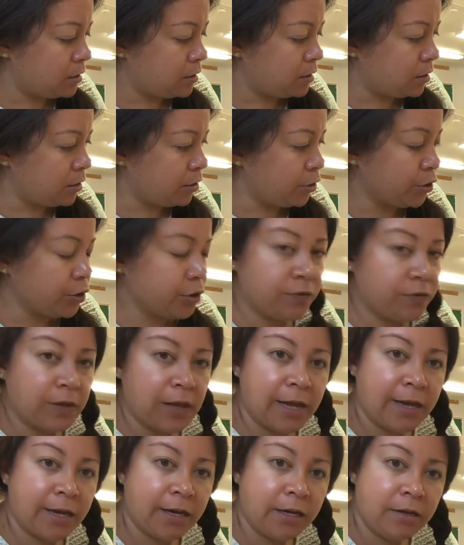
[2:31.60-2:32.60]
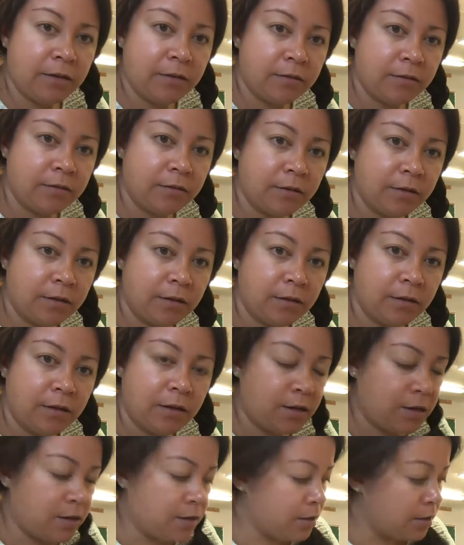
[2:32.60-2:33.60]
a curved line
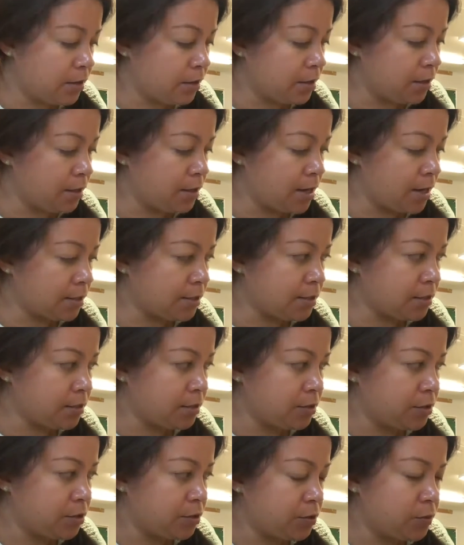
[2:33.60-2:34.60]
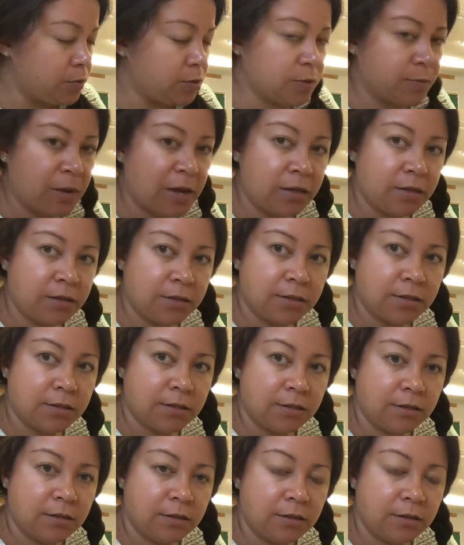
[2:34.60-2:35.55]
connecting the two spots.